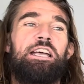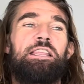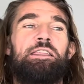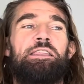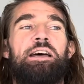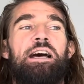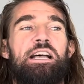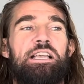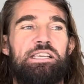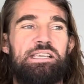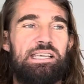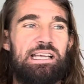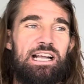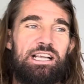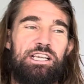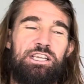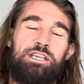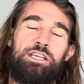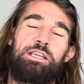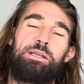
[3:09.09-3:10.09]
that's
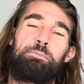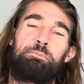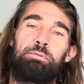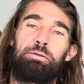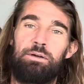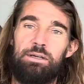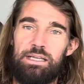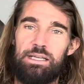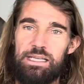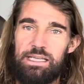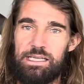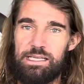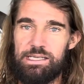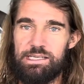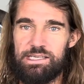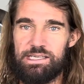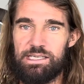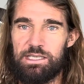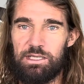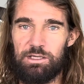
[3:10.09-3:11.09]
actually pretty
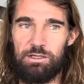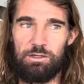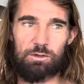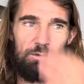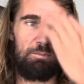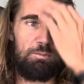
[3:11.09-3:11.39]
easy to do.